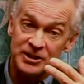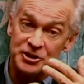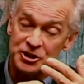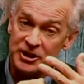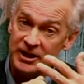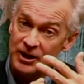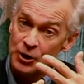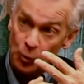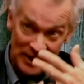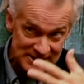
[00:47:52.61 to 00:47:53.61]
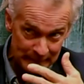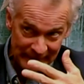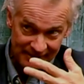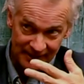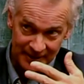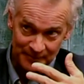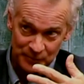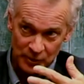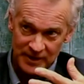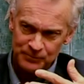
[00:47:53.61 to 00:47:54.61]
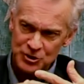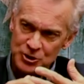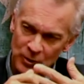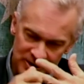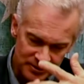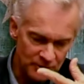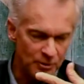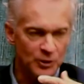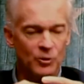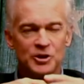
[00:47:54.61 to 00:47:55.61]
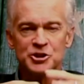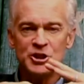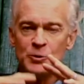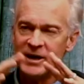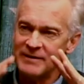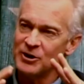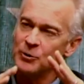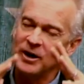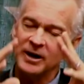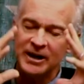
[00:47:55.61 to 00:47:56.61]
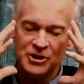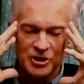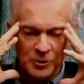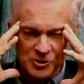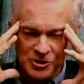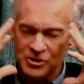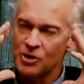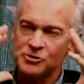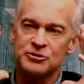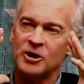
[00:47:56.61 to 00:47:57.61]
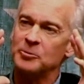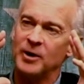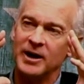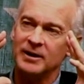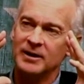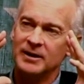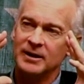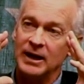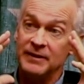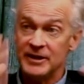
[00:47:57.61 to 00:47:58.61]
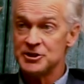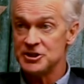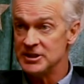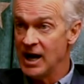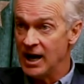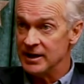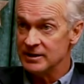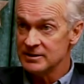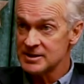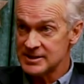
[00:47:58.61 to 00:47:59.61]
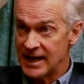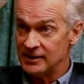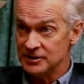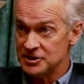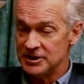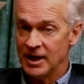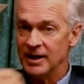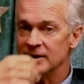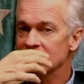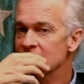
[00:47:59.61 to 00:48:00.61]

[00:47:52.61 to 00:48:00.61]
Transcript: She went to Bethlehem, right? She went to the Holy Wall. She went everywhere and she was so struck by it. And then she died. Sadly, she died.